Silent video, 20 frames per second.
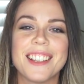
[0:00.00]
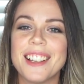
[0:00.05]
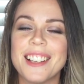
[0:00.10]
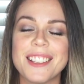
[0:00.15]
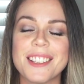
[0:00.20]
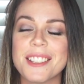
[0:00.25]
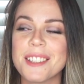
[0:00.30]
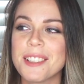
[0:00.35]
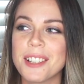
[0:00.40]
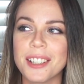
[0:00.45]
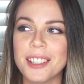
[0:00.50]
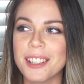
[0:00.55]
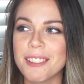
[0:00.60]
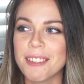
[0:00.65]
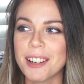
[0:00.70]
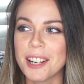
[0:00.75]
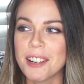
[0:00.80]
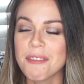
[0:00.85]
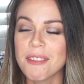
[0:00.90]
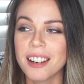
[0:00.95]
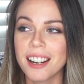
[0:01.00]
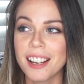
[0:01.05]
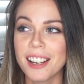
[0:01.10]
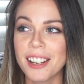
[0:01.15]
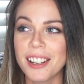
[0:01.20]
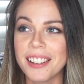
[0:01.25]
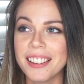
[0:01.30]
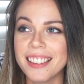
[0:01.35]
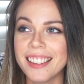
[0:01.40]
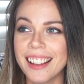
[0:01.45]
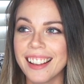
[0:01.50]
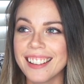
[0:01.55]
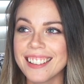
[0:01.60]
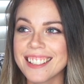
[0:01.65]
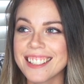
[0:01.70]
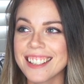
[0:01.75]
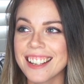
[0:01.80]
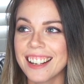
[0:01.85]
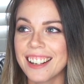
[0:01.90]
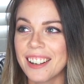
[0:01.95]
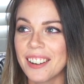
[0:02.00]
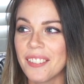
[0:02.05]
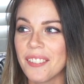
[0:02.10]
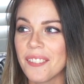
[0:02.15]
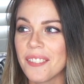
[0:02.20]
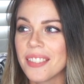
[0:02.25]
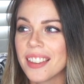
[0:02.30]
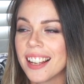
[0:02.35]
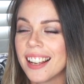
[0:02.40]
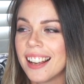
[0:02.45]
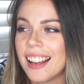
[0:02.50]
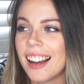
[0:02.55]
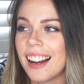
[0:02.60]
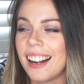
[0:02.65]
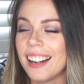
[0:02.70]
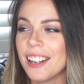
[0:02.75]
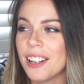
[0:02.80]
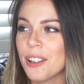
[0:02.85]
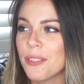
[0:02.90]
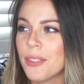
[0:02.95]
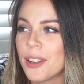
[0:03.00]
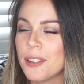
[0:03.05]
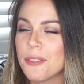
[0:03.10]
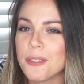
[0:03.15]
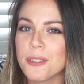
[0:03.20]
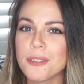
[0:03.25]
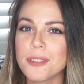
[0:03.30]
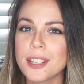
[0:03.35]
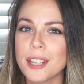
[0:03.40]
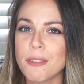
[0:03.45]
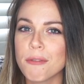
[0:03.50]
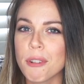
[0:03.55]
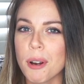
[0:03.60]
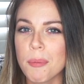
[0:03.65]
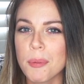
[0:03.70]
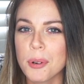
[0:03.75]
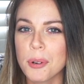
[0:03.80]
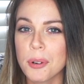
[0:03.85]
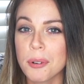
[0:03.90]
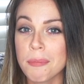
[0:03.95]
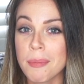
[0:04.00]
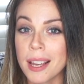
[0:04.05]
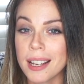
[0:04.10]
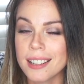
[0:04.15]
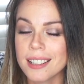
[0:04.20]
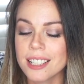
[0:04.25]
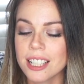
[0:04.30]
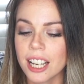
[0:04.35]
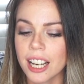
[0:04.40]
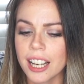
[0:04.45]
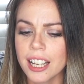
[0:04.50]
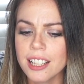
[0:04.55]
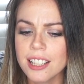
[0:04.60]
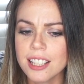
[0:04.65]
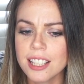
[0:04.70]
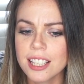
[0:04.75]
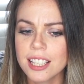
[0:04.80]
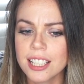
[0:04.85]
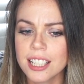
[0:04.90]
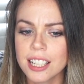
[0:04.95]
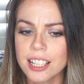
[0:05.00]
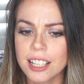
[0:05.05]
This is totally random, but I heard that. I don't know if any of you have seen Robin Hood, Man in Tights.